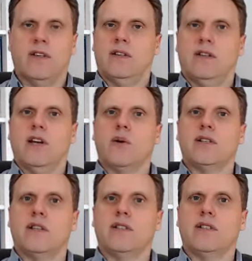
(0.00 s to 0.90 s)

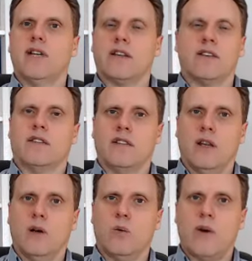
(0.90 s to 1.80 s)
liquidity injections and the
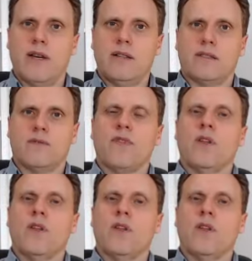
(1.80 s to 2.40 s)
low rates,